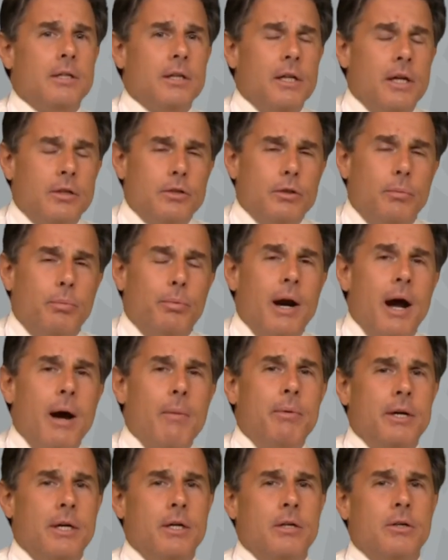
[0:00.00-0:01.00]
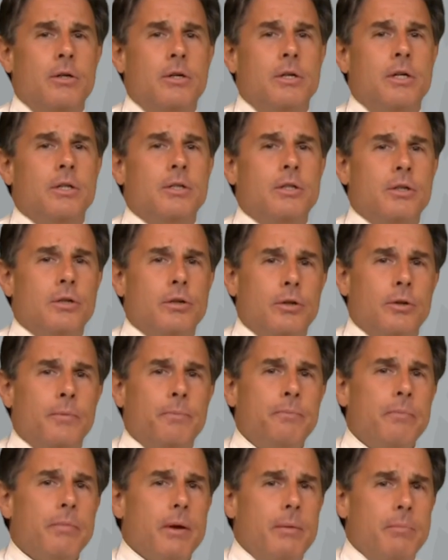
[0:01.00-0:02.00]
intellectual property in order
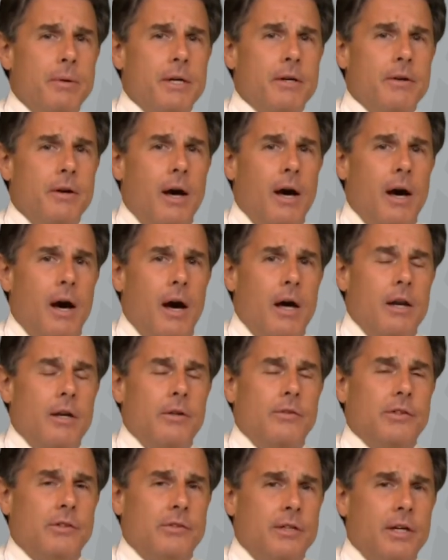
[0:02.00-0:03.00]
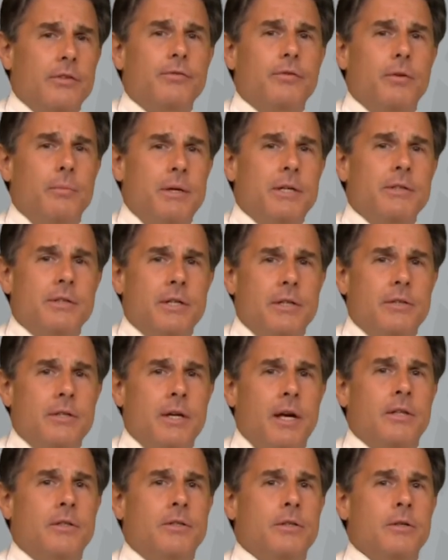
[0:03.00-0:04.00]
to be a, a, successful business
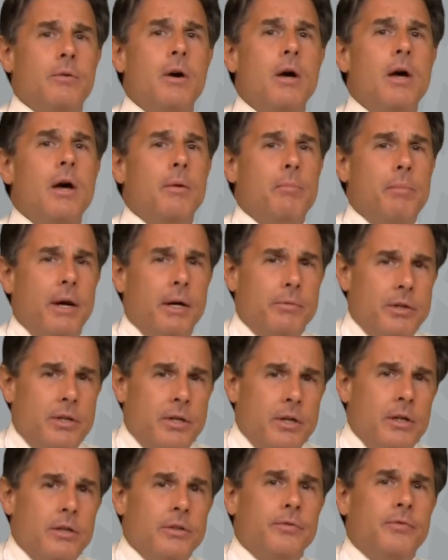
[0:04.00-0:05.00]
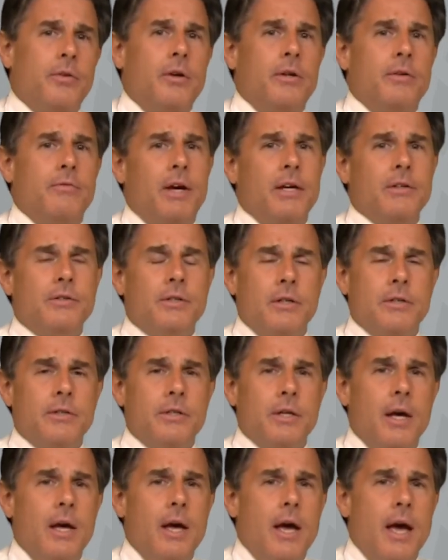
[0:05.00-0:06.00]
and to make returns for investors.